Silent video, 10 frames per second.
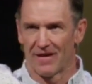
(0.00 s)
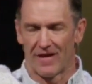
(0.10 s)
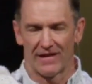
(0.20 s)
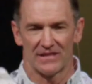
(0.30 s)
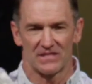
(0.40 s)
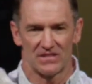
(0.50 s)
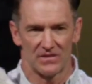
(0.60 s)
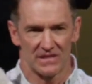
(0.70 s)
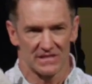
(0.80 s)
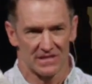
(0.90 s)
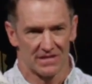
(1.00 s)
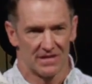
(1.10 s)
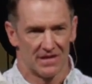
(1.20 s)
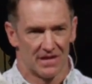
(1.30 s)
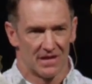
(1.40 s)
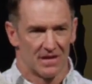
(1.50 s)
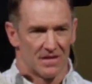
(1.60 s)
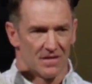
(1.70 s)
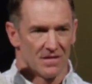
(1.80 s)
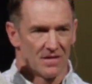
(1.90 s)
right, let's do this.
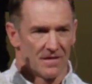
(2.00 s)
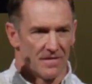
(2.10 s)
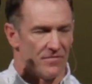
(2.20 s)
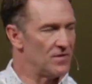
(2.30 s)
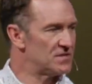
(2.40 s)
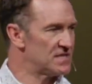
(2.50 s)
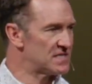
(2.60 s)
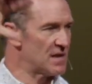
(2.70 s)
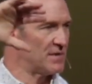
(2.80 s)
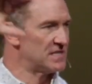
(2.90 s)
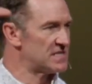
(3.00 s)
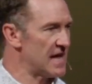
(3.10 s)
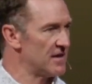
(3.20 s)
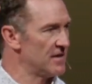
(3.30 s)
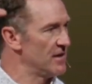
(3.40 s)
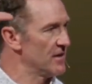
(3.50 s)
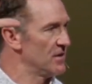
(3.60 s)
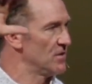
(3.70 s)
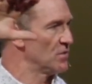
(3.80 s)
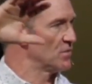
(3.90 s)
If you see somebody standing near
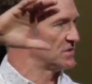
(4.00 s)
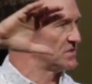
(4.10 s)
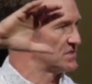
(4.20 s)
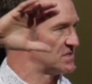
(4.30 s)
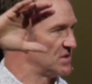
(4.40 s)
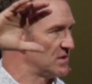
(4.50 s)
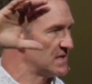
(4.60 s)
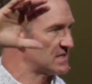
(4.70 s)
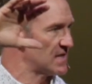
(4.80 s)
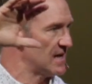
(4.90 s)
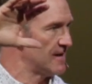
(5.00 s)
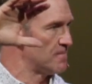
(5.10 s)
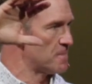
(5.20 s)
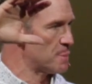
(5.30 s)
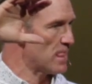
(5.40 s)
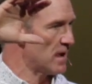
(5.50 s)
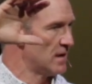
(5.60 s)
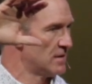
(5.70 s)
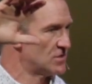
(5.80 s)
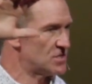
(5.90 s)
you, would you just do this?
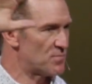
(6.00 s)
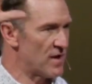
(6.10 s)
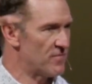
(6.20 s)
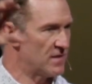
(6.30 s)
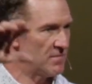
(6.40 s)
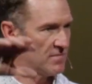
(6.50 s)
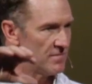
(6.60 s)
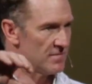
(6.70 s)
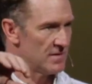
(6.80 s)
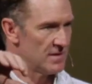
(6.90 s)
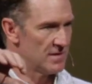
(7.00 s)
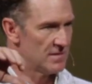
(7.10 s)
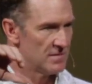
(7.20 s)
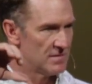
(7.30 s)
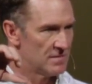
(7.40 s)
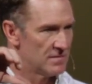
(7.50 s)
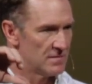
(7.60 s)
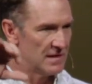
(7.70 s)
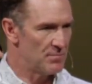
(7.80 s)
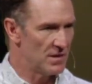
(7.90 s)
Just pray for them.
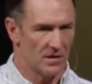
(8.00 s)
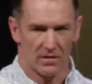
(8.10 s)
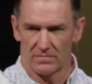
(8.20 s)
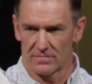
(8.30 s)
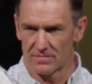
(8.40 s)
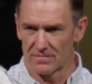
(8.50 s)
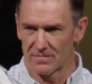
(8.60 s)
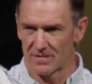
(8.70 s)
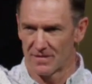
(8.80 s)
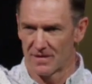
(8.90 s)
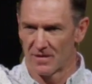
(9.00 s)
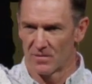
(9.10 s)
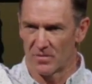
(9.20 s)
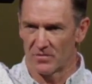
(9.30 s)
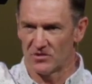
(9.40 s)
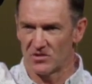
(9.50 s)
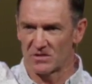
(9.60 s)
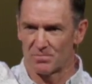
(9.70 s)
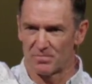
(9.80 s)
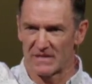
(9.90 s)
Leave them alone. But would you
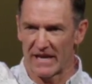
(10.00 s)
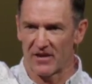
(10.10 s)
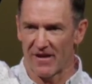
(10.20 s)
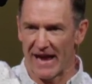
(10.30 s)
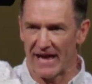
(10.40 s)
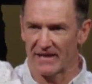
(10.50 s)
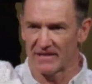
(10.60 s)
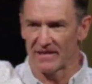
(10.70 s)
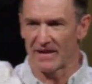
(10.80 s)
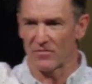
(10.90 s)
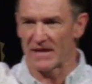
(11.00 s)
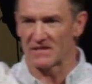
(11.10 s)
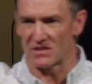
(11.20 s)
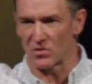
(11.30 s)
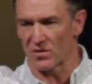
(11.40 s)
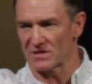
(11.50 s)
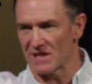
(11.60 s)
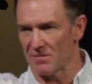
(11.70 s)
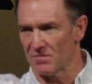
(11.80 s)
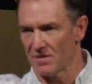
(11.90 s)
just take your hand and like raise it towards
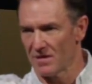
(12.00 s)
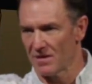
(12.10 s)
them?